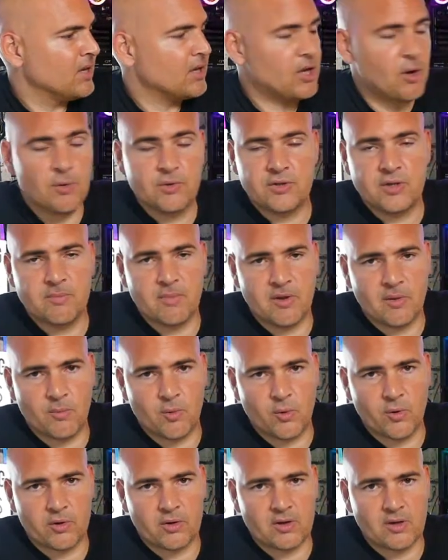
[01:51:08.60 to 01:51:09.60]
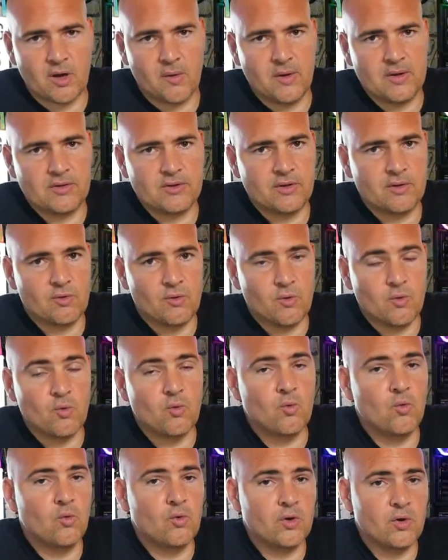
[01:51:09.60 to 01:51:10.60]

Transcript: Go into your motherboard, go into all